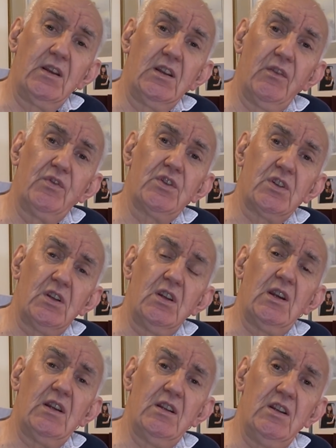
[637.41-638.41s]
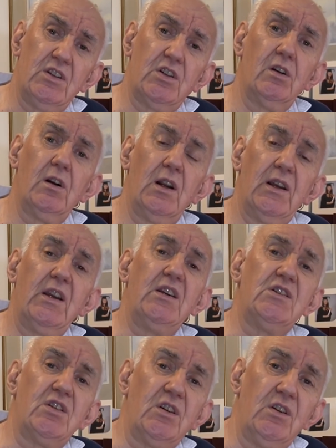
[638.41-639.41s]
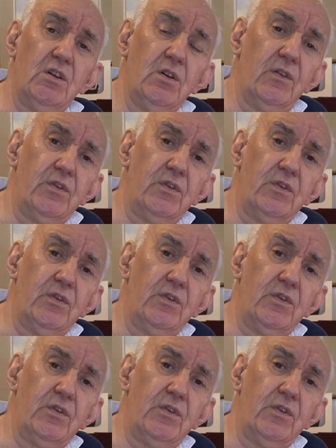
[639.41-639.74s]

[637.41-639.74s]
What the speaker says: gives the internal ATU